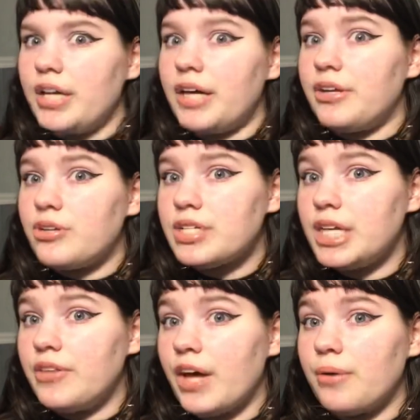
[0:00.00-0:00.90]
I
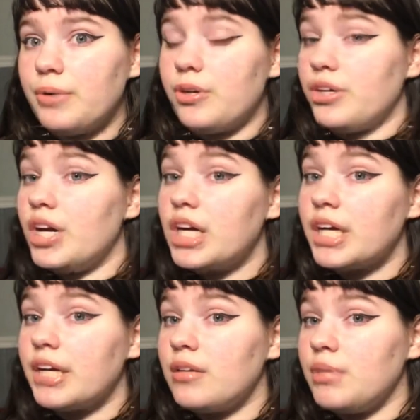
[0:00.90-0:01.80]
understand that. When you're young,
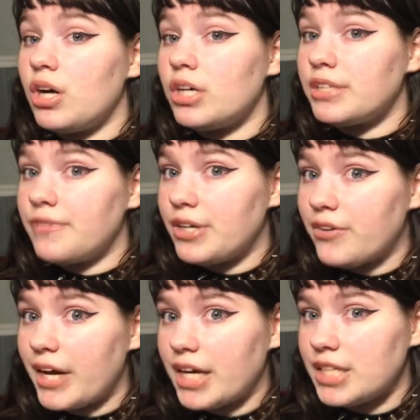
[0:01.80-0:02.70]
it can be hard to figure
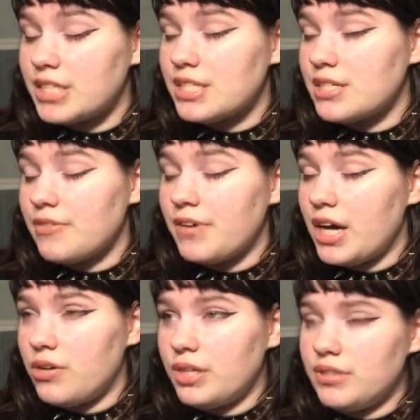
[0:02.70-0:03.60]
that kind of stuff
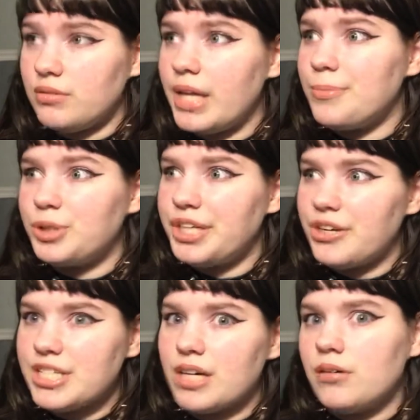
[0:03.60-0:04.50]
out, and labeling
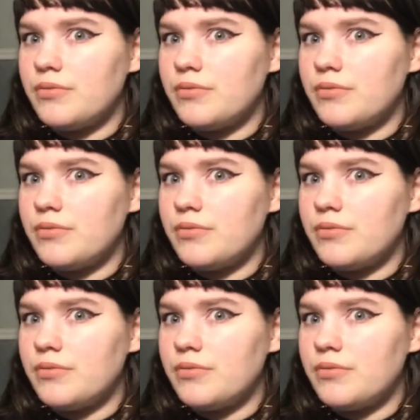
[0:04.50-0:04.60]
yourself,